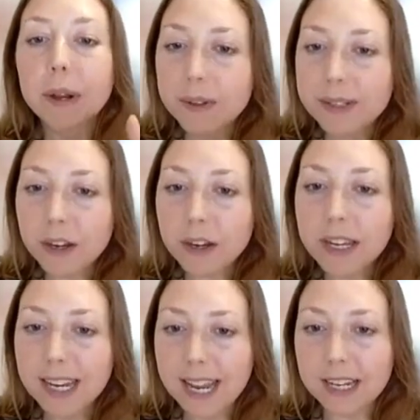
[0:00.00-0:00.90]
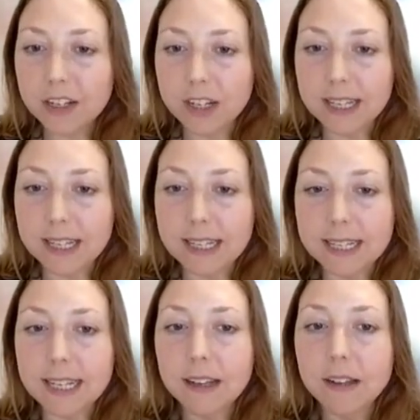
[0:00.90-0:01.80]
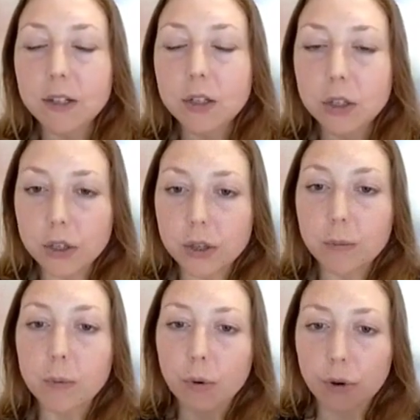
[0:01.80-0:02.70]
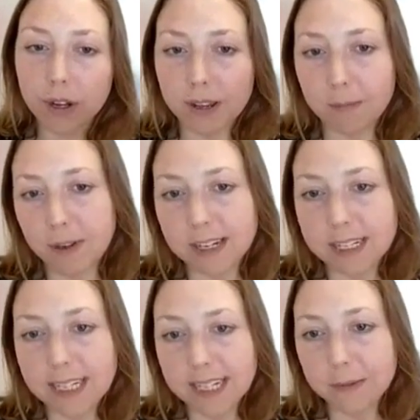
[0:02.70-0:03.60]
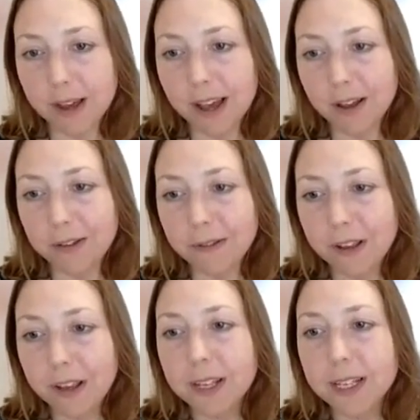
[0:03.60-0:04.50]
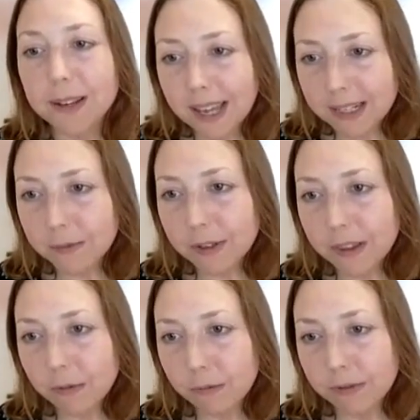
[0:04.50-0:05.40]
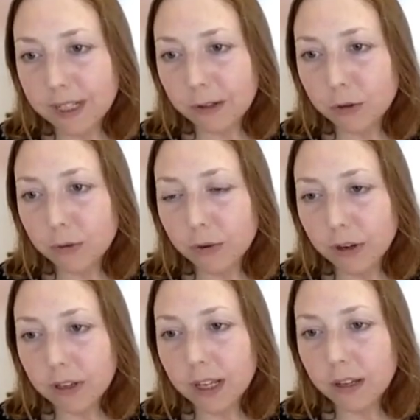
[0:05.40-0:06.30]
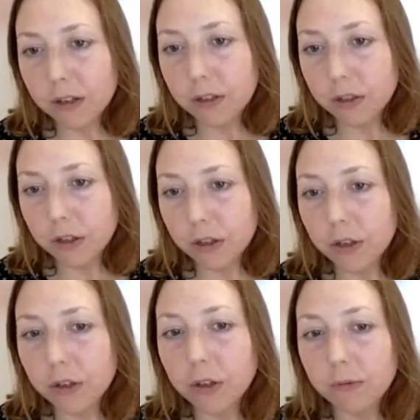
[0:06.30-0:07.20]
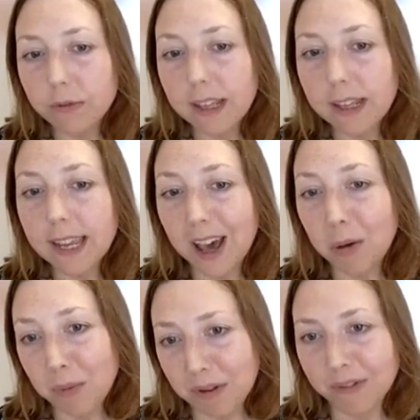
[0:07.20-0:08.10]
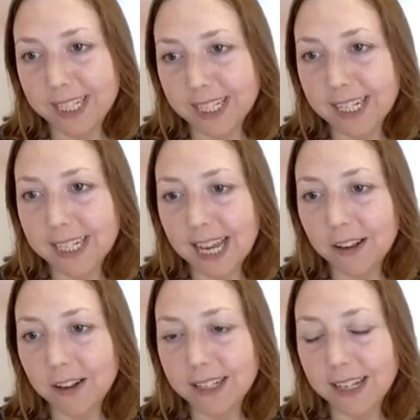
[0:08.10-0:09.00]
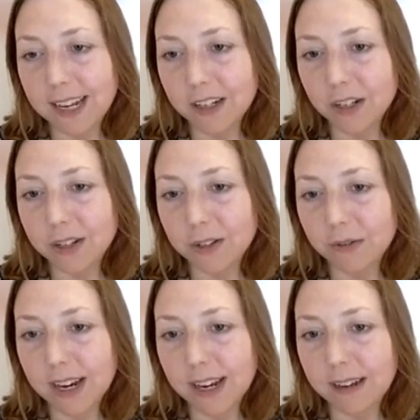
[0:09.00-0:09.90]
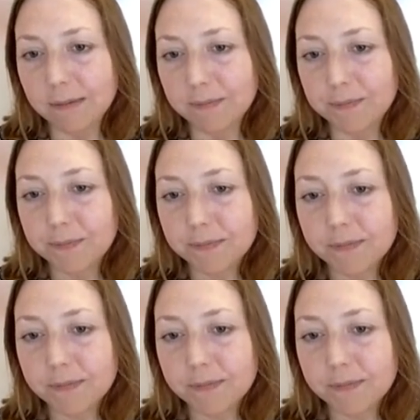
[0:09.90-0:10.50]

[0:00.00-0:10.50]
but also connections to the broader community as well. So I guess with the central work that you do, you're really helping facilitate those connections already.